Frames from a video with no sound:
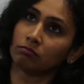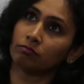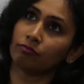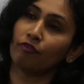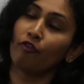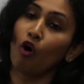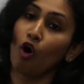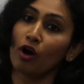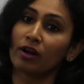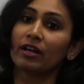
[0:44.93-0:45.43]

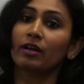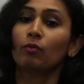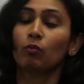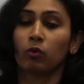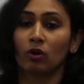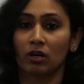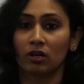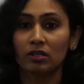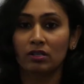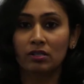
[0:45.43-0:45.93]
foreign
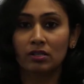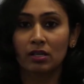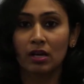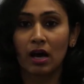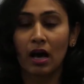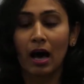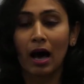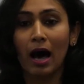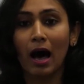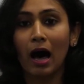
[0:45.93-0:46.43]
words,
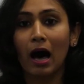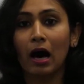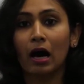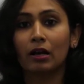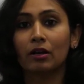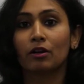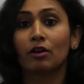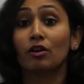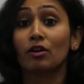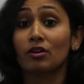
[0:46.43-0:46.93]

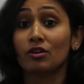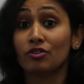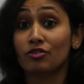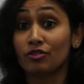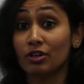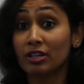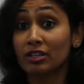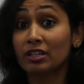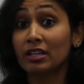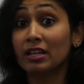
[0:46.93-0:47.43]
are
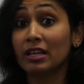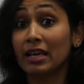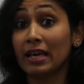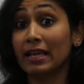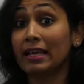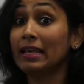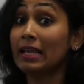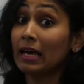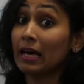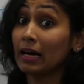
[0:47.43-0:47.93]
written
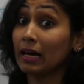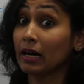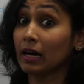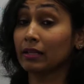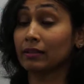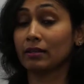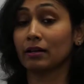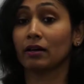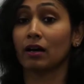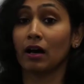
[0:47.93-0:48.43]
in
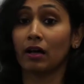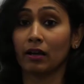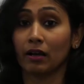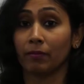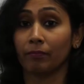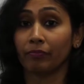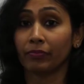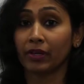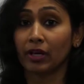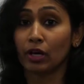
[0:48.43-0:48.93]
katakana.
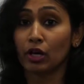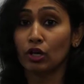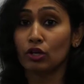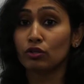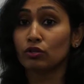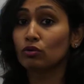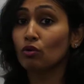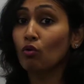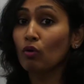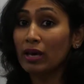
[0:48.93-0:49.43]

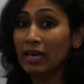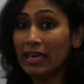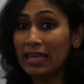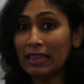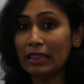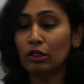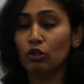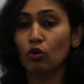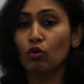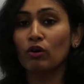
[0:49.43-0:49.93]
So
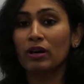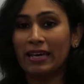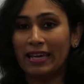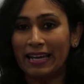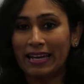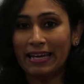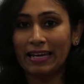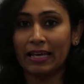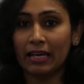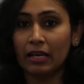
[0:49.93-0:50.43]
Indo,
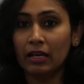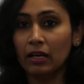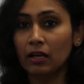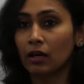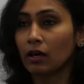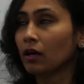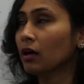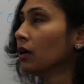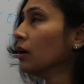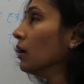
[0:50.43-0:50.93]
Indian,
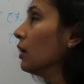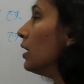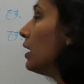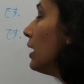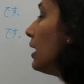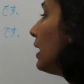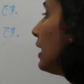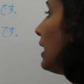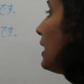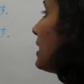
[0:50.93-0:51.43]

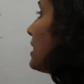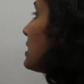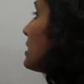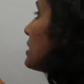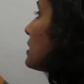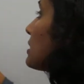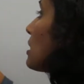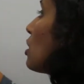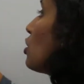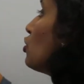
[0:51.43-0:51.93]

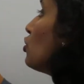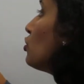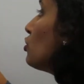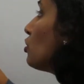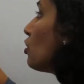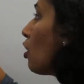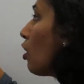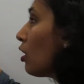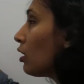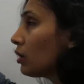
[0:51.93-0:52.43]
is
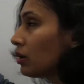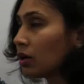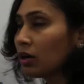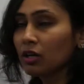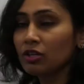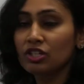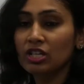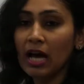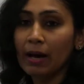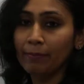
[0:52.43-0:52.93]
not
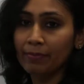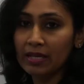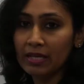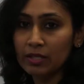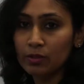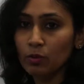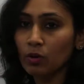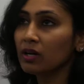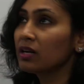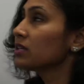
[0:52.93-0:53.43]
a
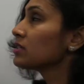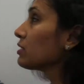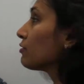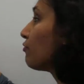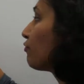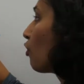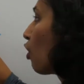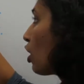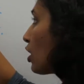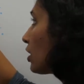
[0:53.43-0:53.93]
Japanese word, it's a
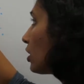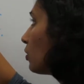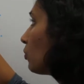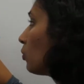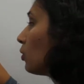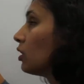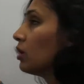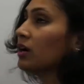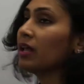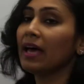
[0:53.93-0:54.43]
foreign
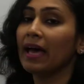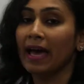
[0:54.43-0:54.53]
word.